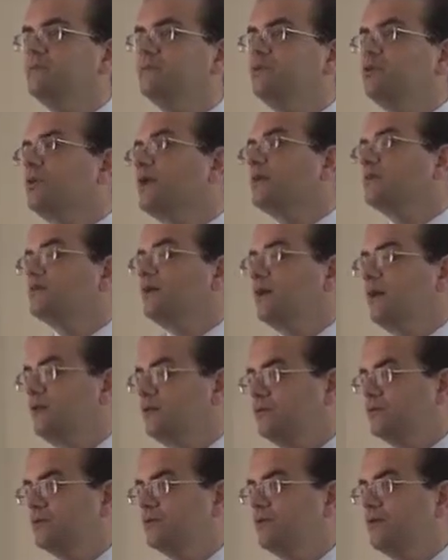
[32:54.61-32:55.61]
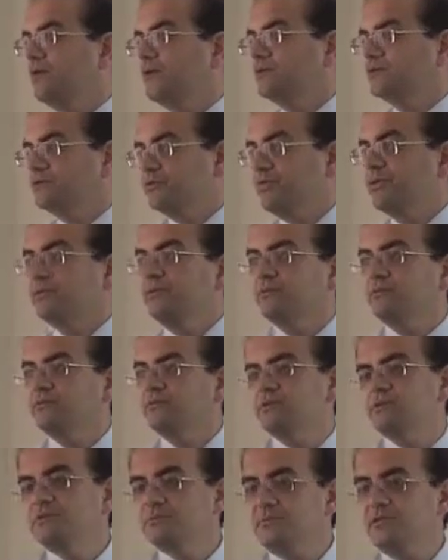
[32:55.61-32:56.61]
or cut down on drinking,
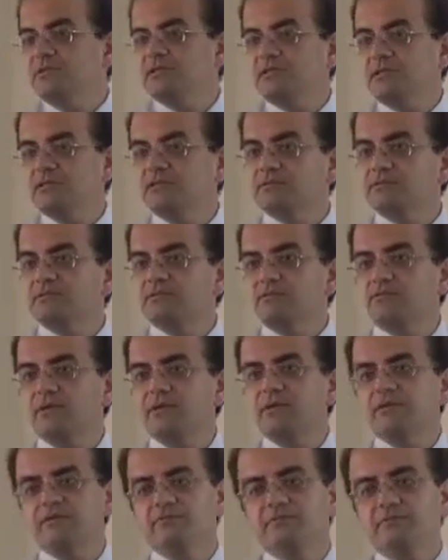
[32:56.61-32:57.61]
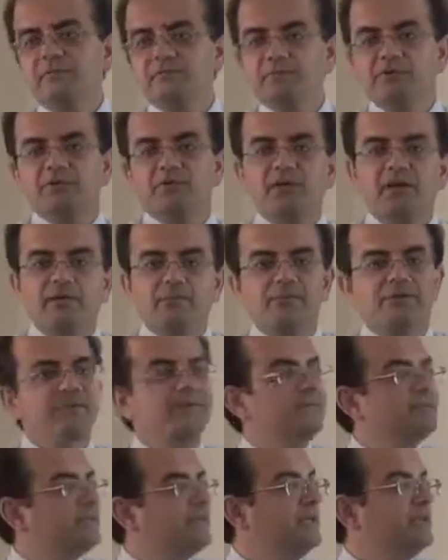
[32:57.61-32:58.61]
which makes sense, right? If people are not
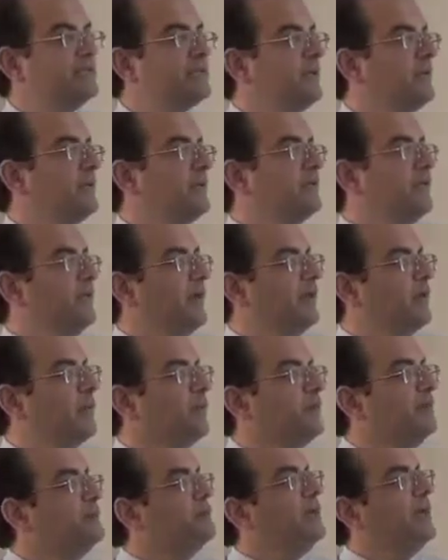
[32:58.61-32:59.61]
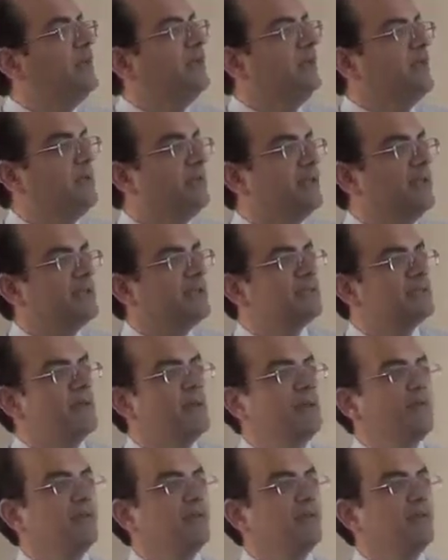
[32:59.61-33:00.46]
ready to change, no matter what you tell them, unless